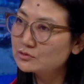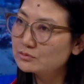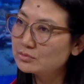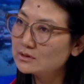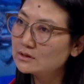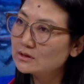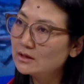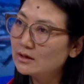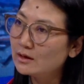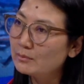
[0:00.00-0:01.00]
to be
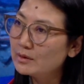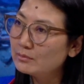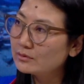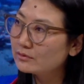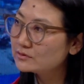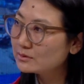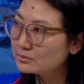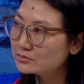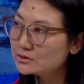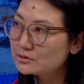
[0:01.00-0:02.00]
a member of
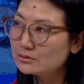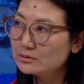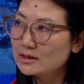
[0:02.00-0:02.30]
WTO.